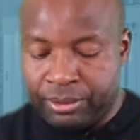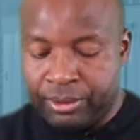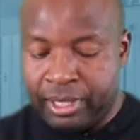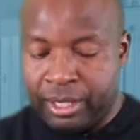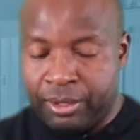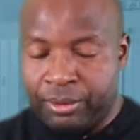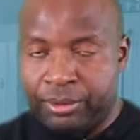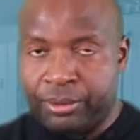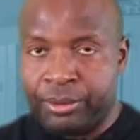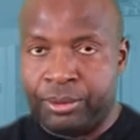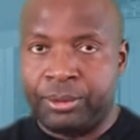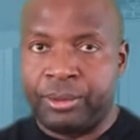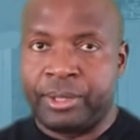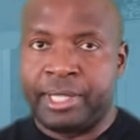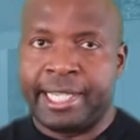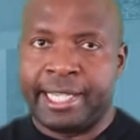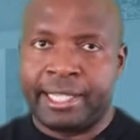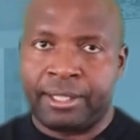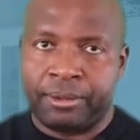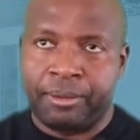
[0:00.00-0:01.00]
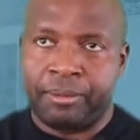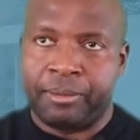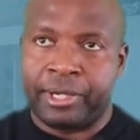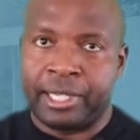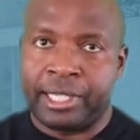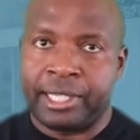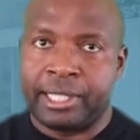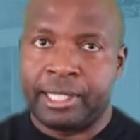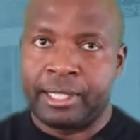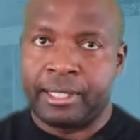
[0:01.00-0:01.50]
to now do chest
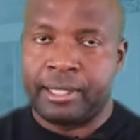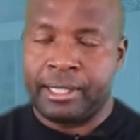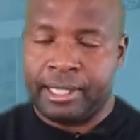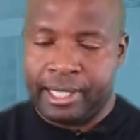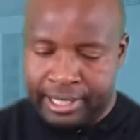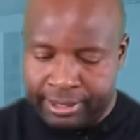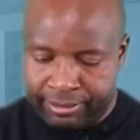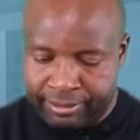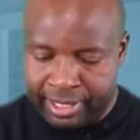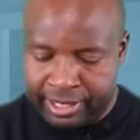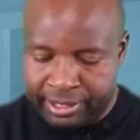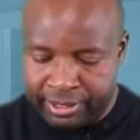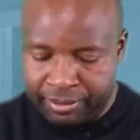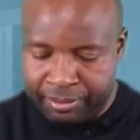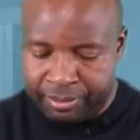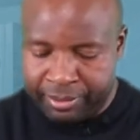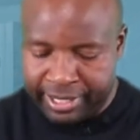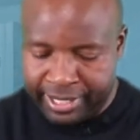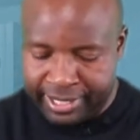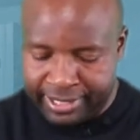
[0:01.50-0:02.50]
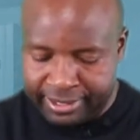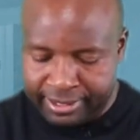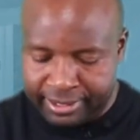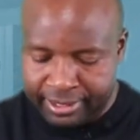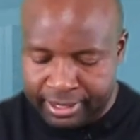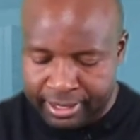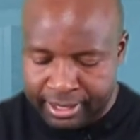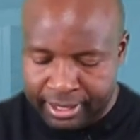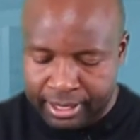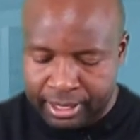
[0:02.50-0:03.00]
compressions and rescue breaths.
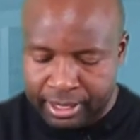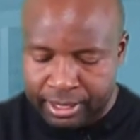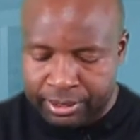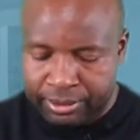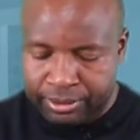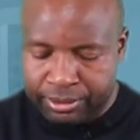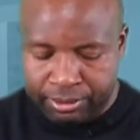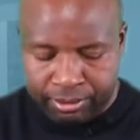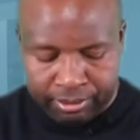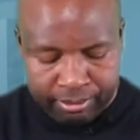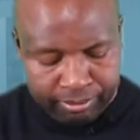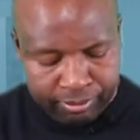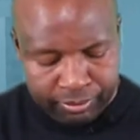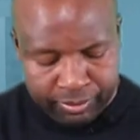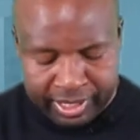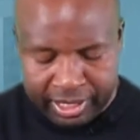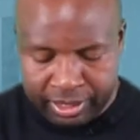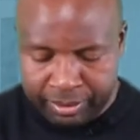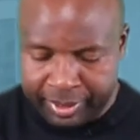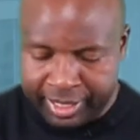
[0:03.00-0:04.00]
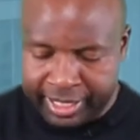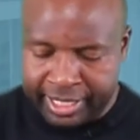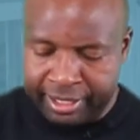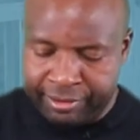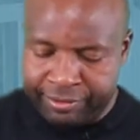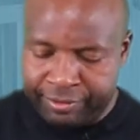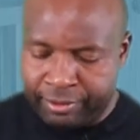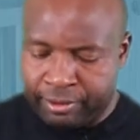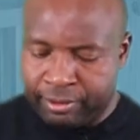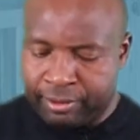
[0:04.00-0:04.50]
So we need to be
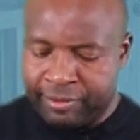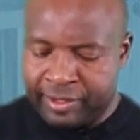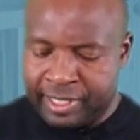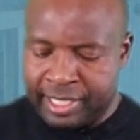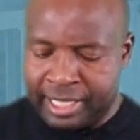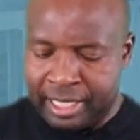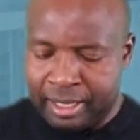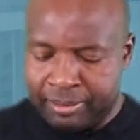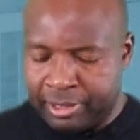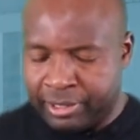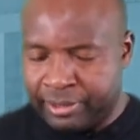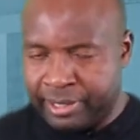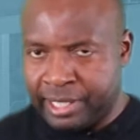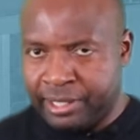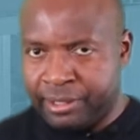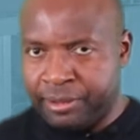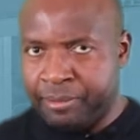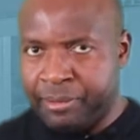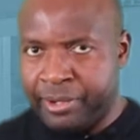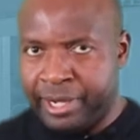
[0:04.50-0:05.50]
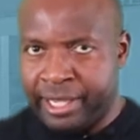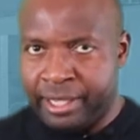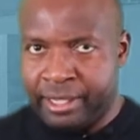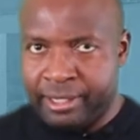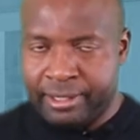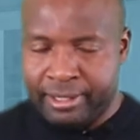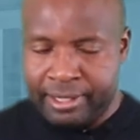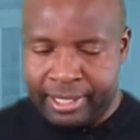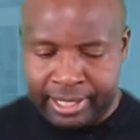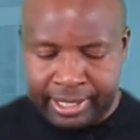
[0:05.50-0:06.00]
careful, obviously, about rescue
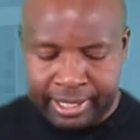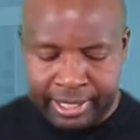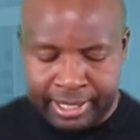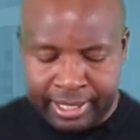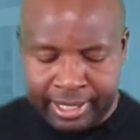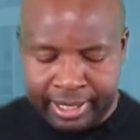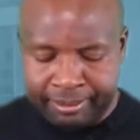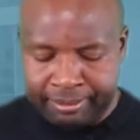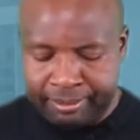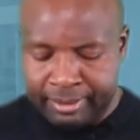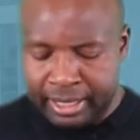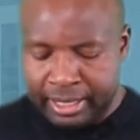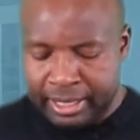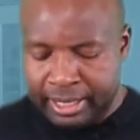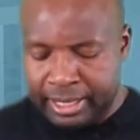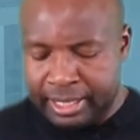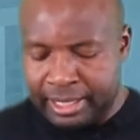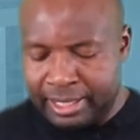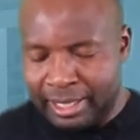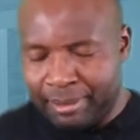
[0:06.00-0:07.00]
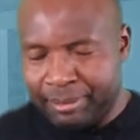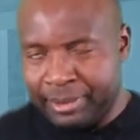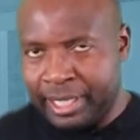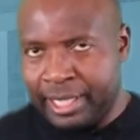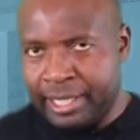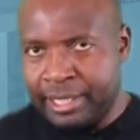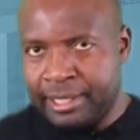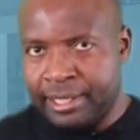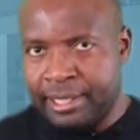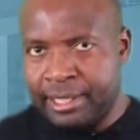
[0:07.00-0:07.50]
breaths. And in some
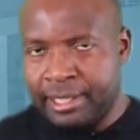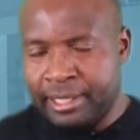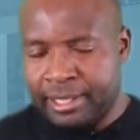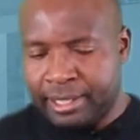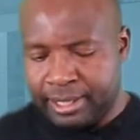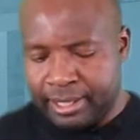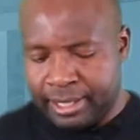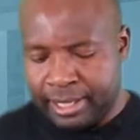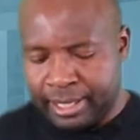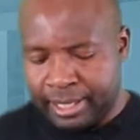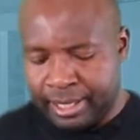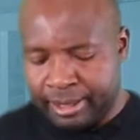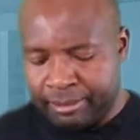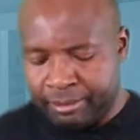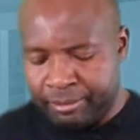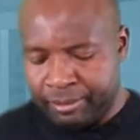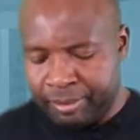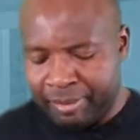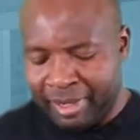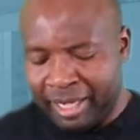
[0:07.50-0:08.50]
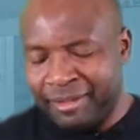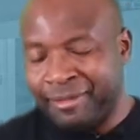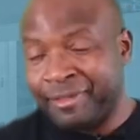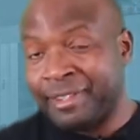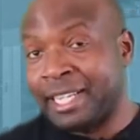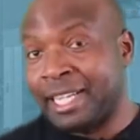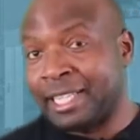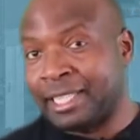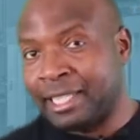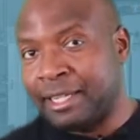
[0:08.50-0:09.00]
cases, we might
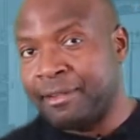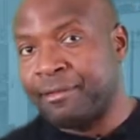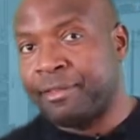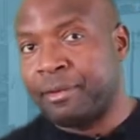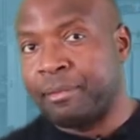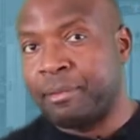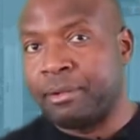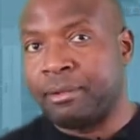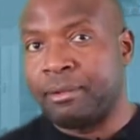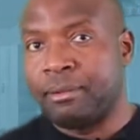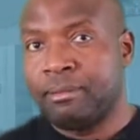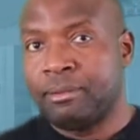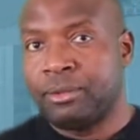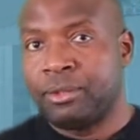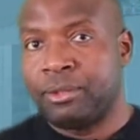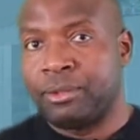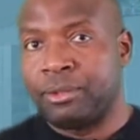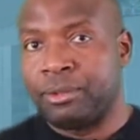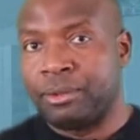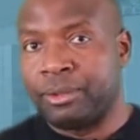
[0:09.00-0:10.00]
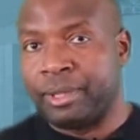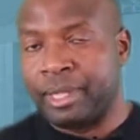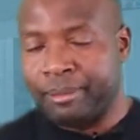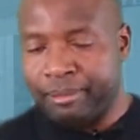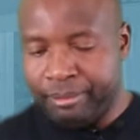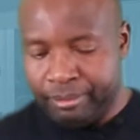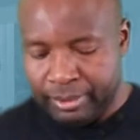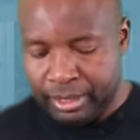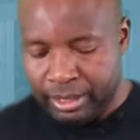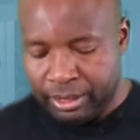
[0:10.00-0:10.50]
feel uncomfortable to do
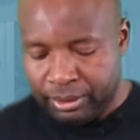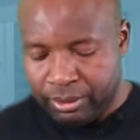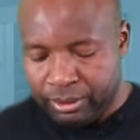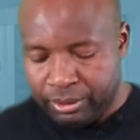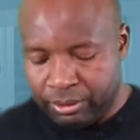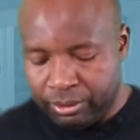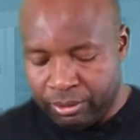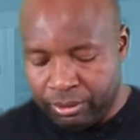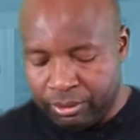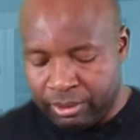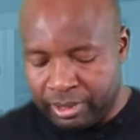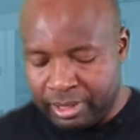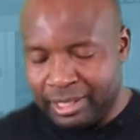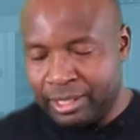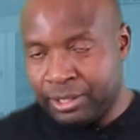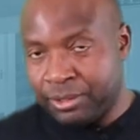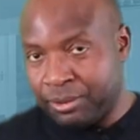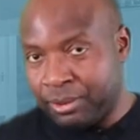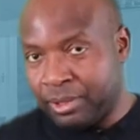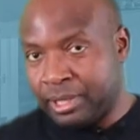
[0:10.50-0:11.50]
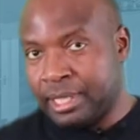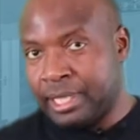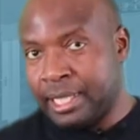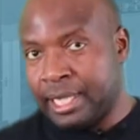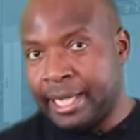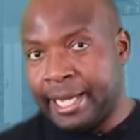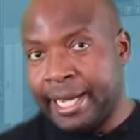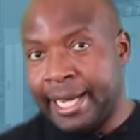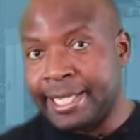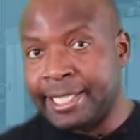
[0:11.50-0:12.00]
them, or it's not
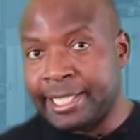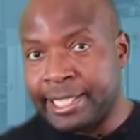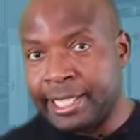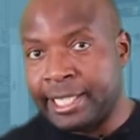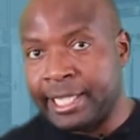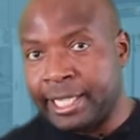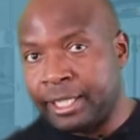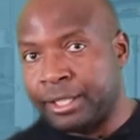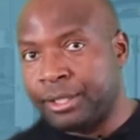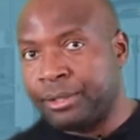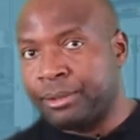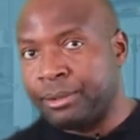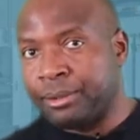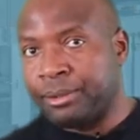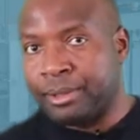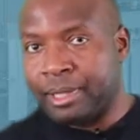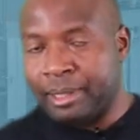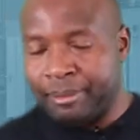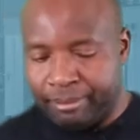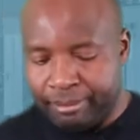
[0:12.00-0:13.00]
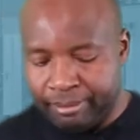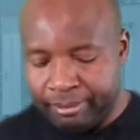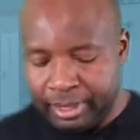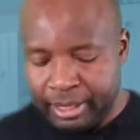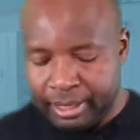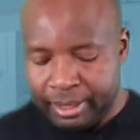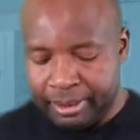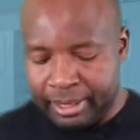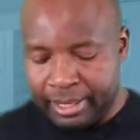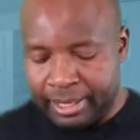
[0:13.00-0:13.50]
hygienic to do them.
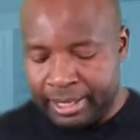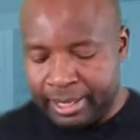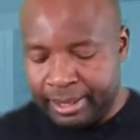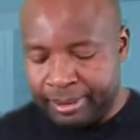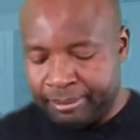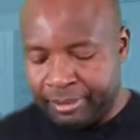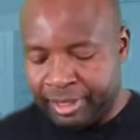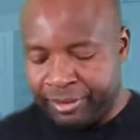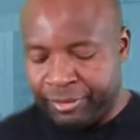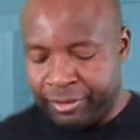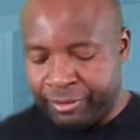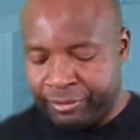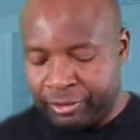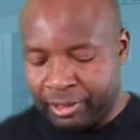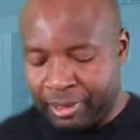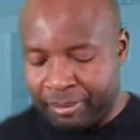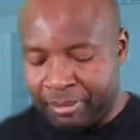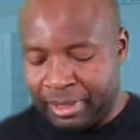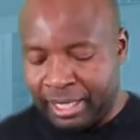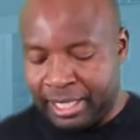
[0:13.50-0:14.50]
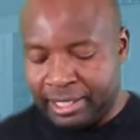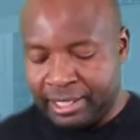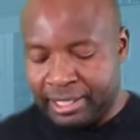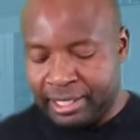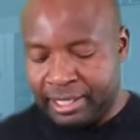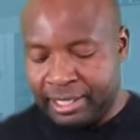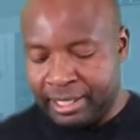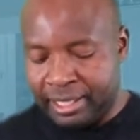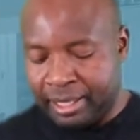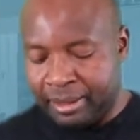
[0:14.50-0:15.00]
If you've got a mask,
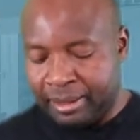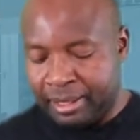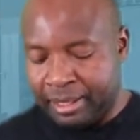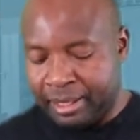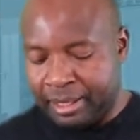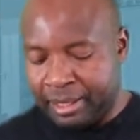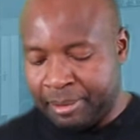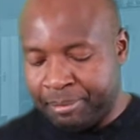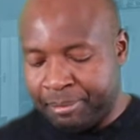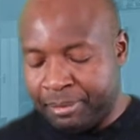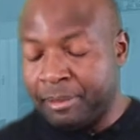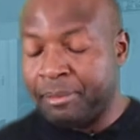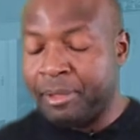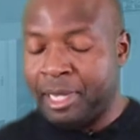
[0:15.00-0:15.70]
a